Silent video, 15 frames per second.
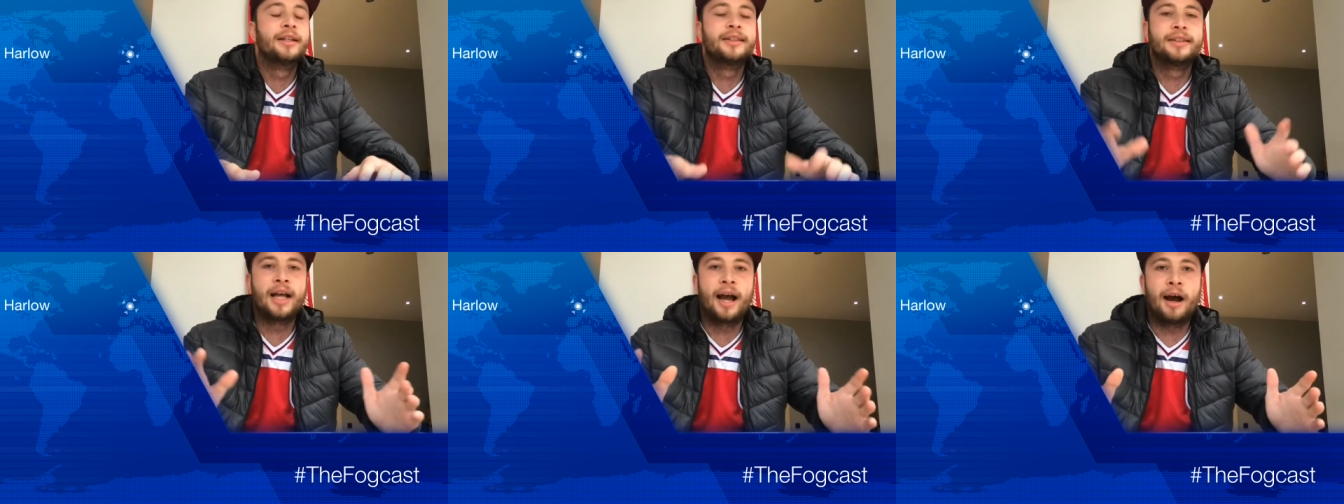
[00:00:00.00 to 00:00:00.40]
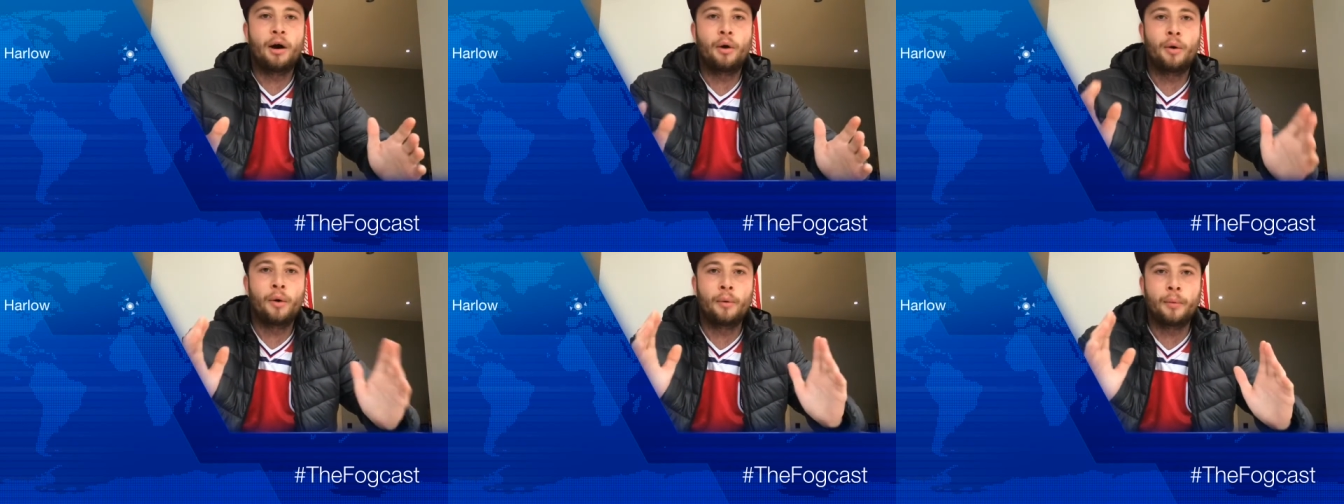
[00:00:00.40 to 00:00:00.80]

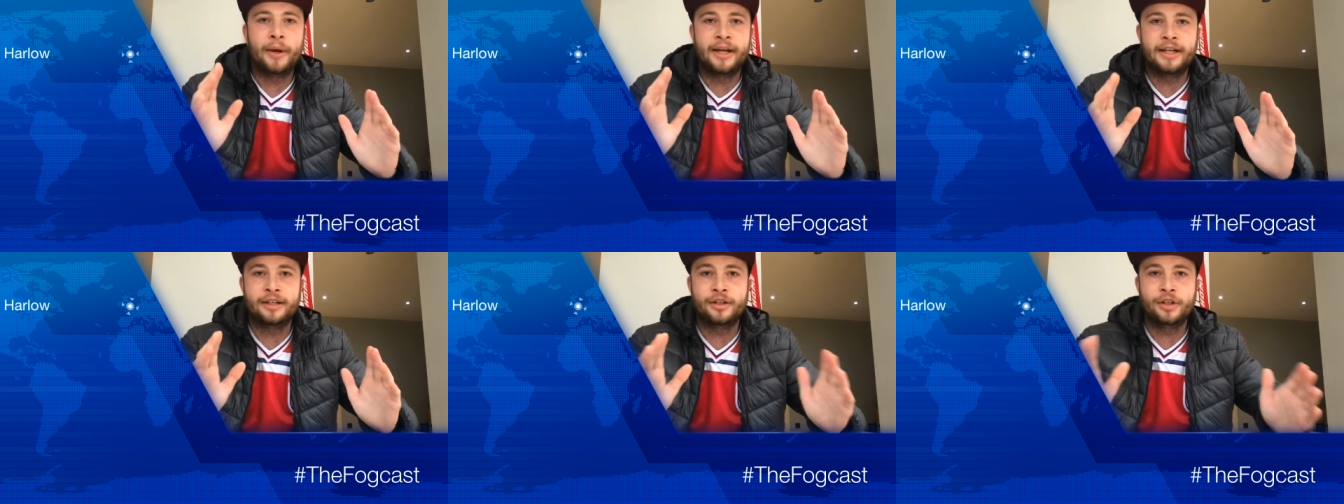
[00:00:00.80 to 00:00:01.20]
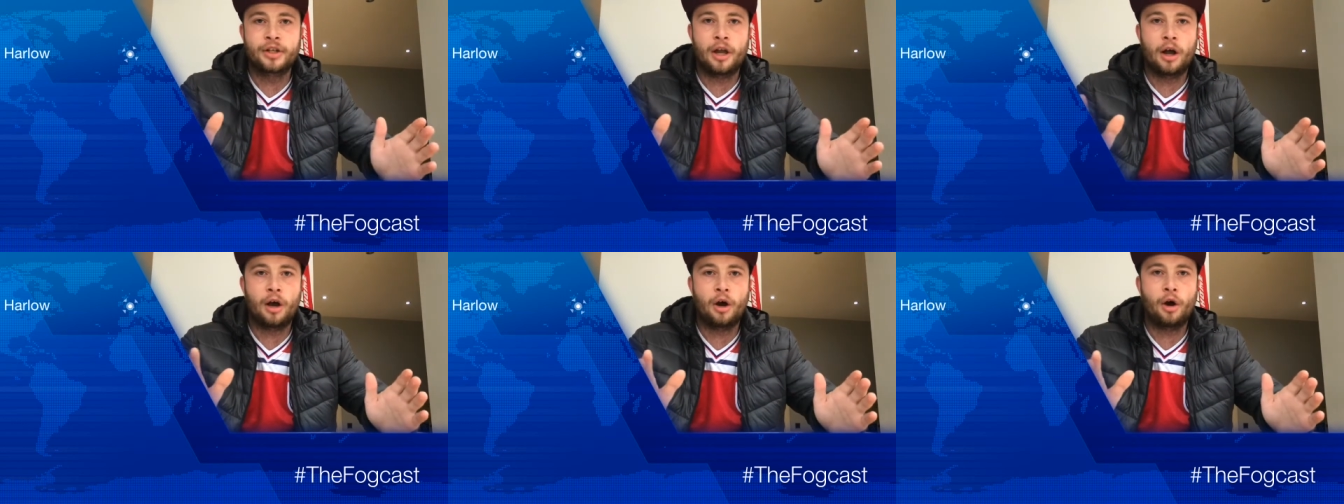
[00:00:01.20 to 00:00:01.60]
Now, we're going to
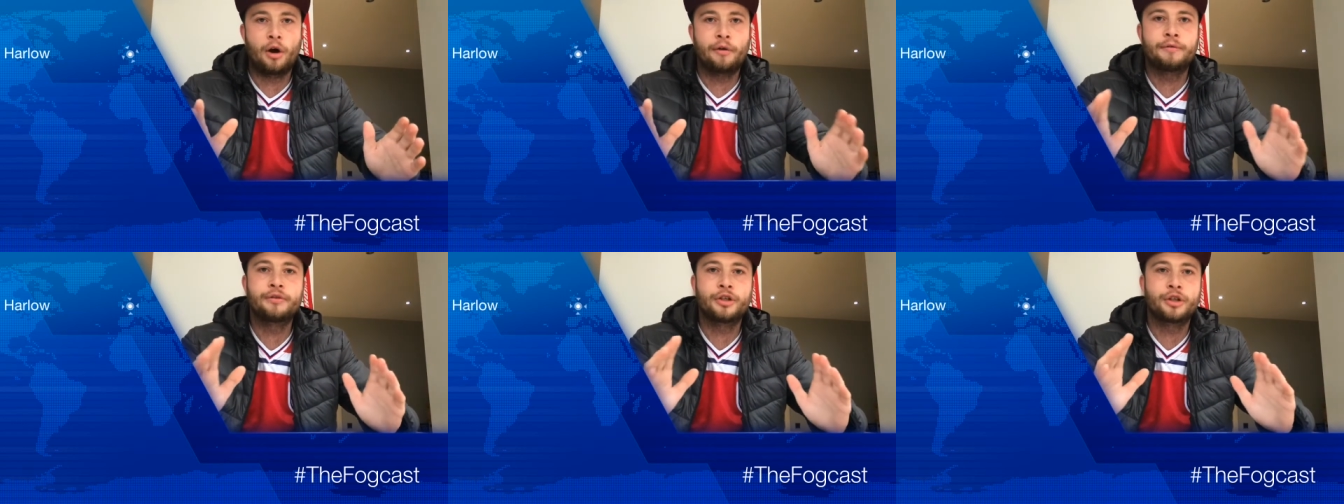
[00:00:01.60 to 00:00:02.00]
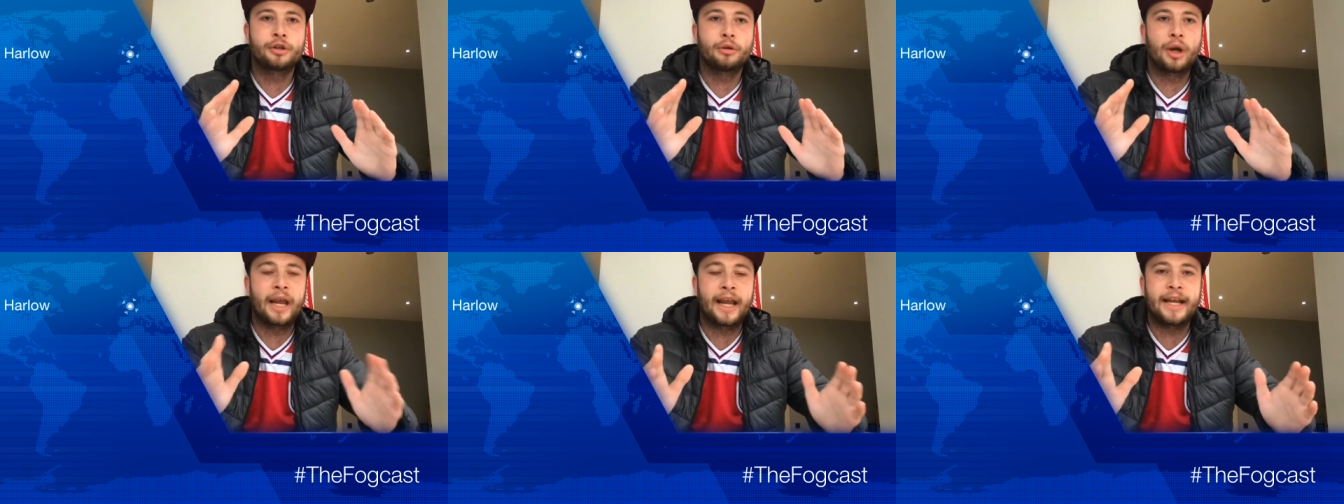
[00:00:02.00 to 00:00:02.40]
start off just
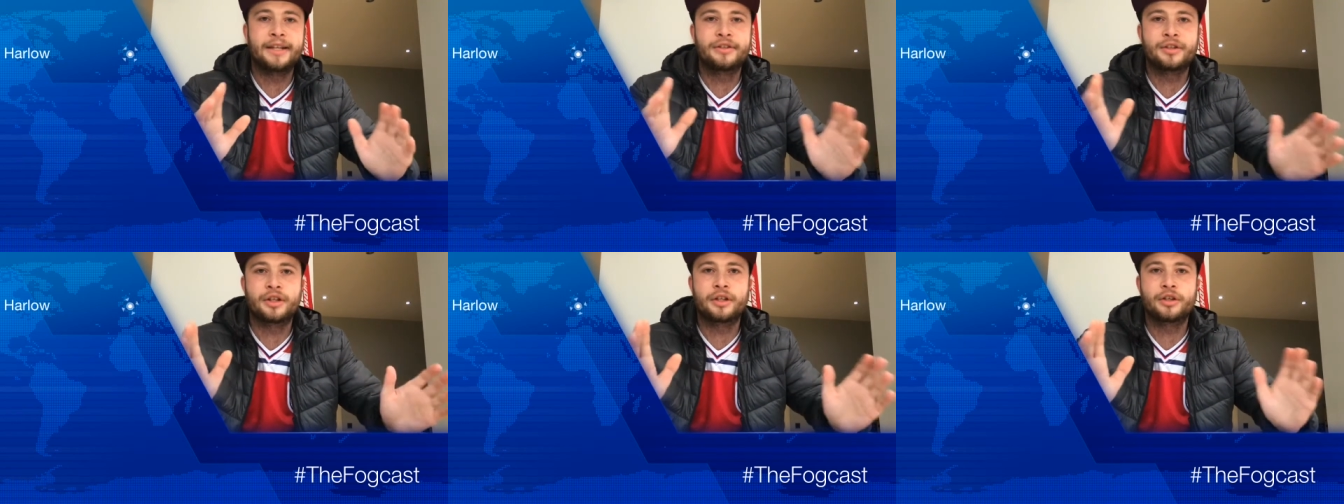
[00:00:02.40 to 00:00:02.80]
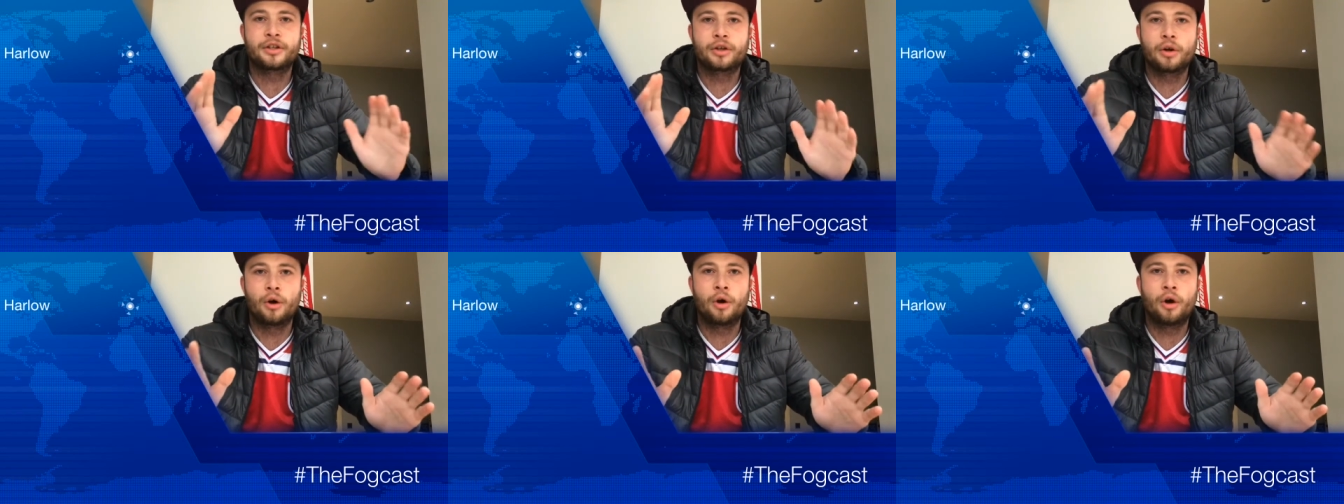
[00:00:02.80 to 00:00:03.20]
looking into the
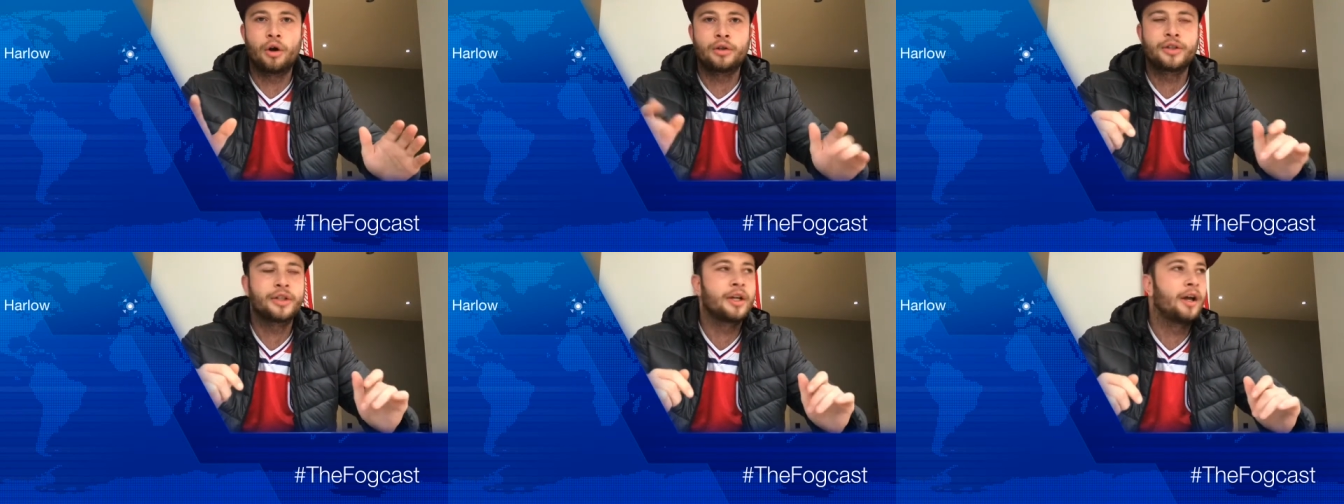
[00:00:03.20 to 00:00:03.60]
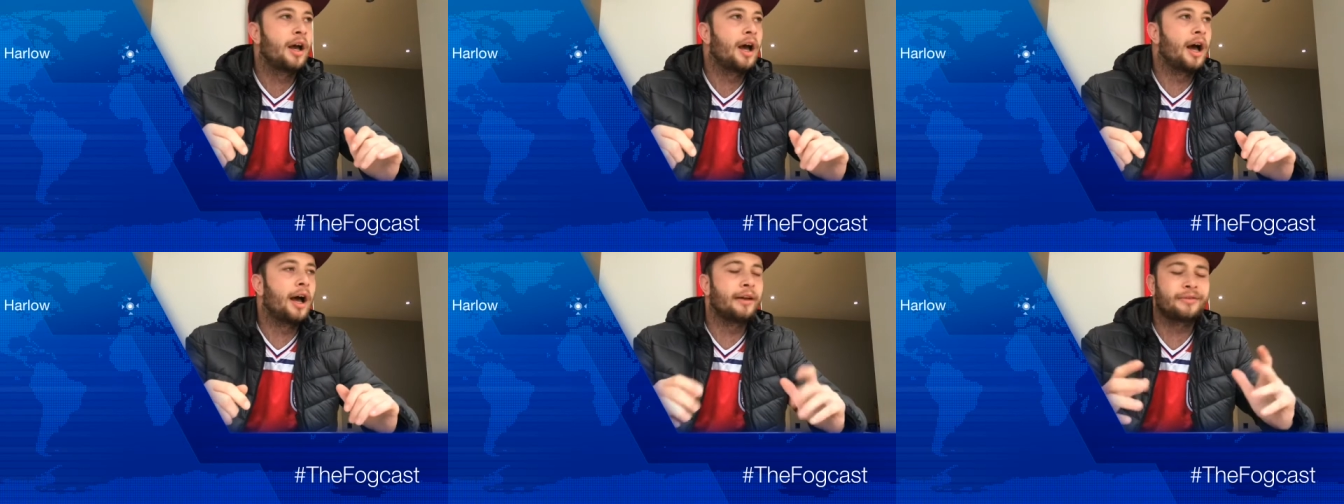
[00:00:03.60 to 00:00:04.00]
scores.
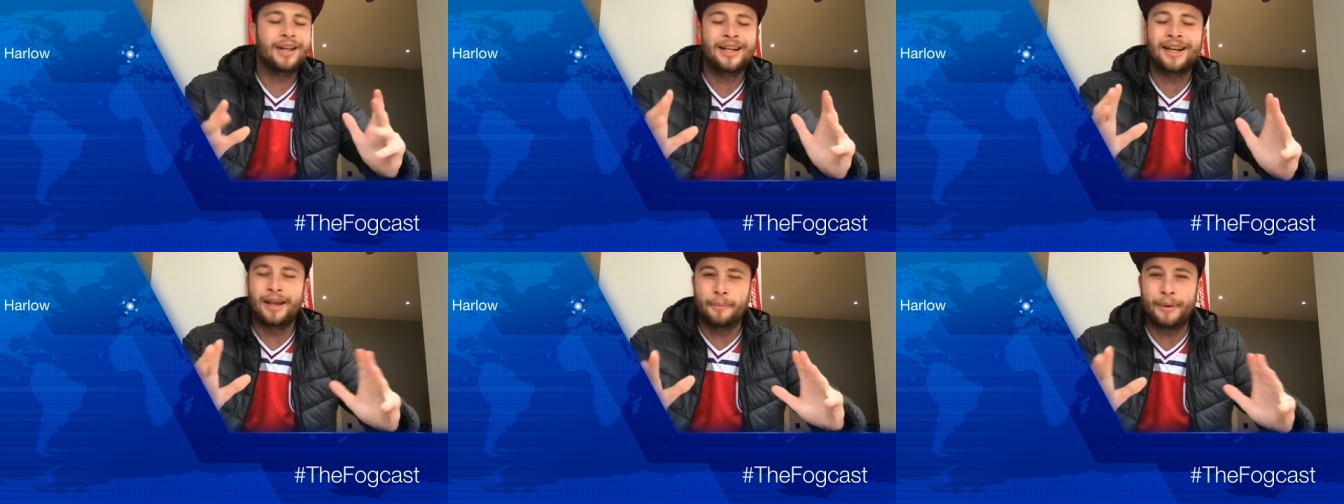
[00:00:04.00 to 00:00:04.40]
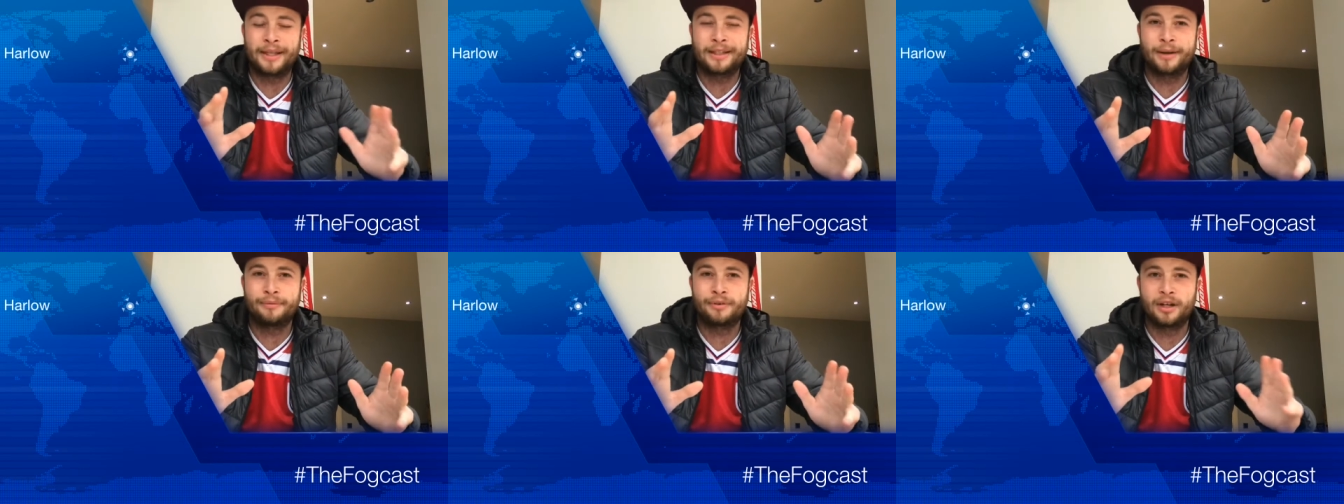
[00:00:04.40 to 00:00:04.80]
Done it a
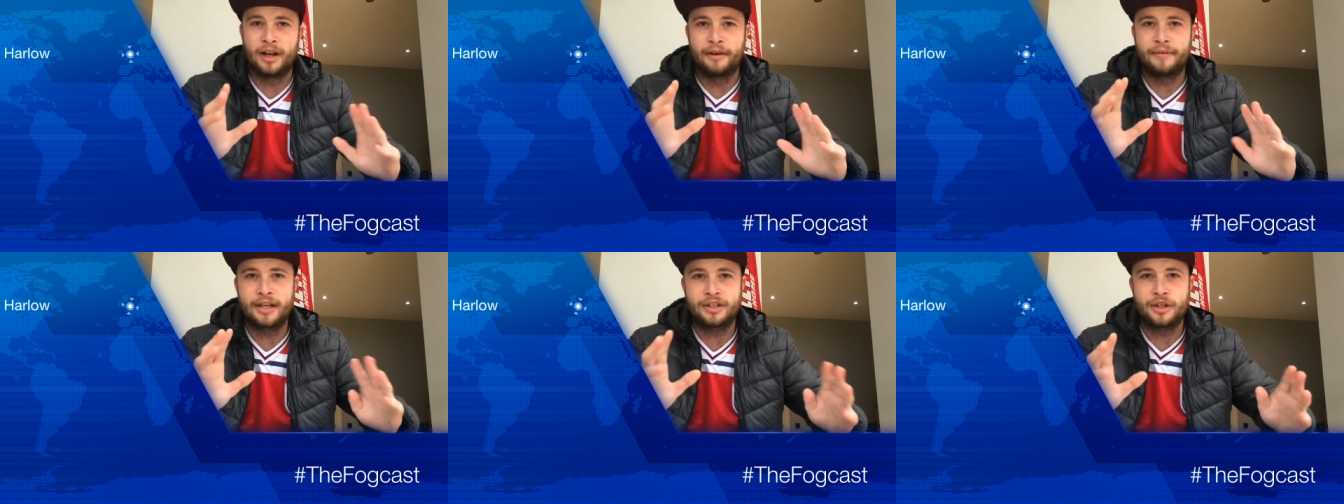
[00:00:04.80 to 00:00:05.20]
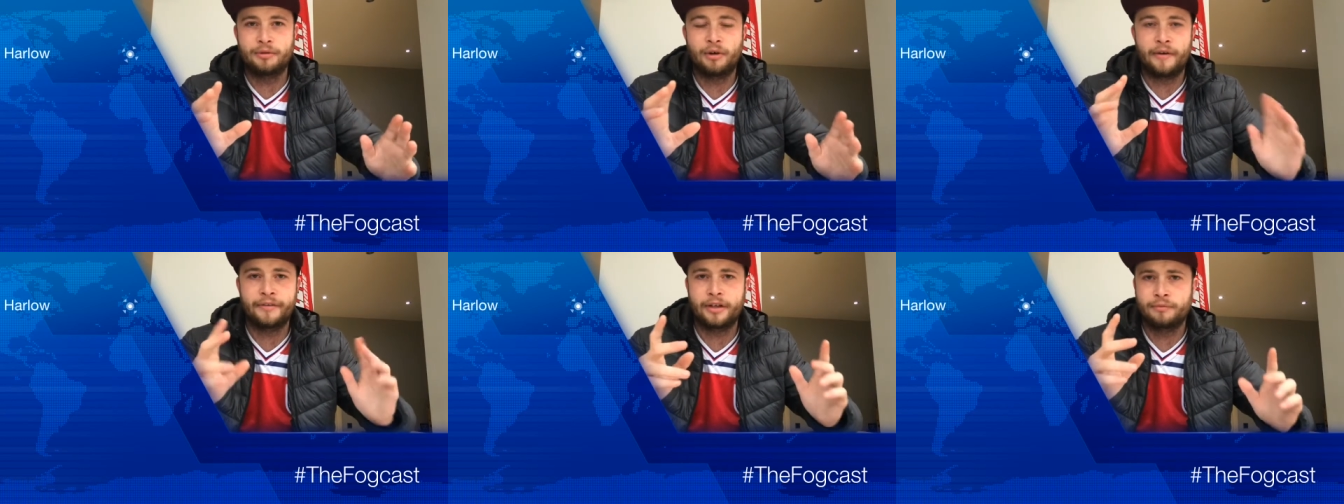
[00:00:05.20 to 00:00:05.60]
bit differently. I've actually,
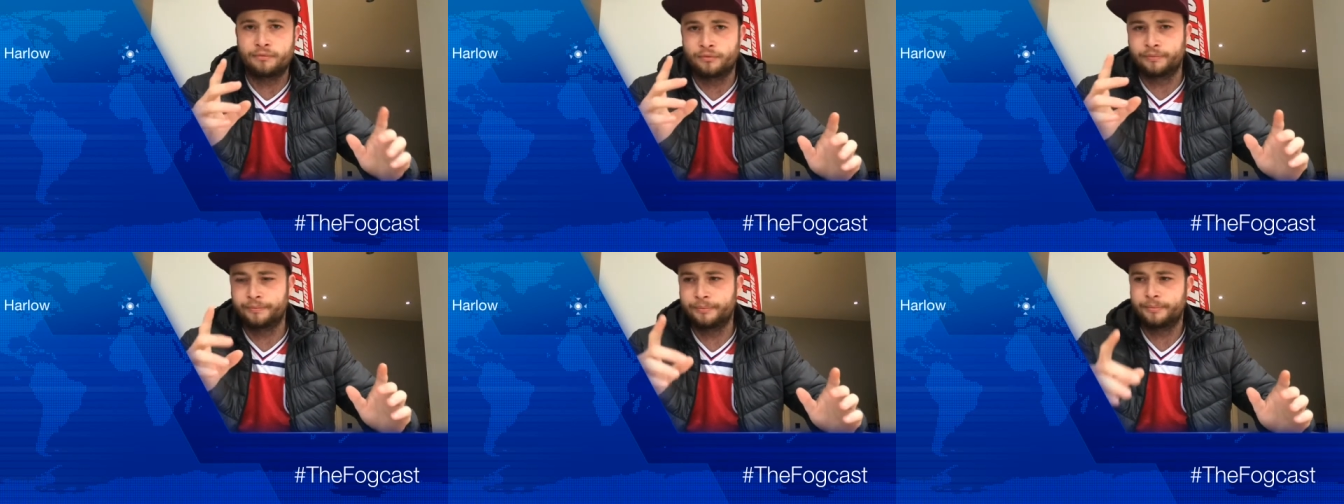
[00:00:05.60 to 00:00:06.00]
rather than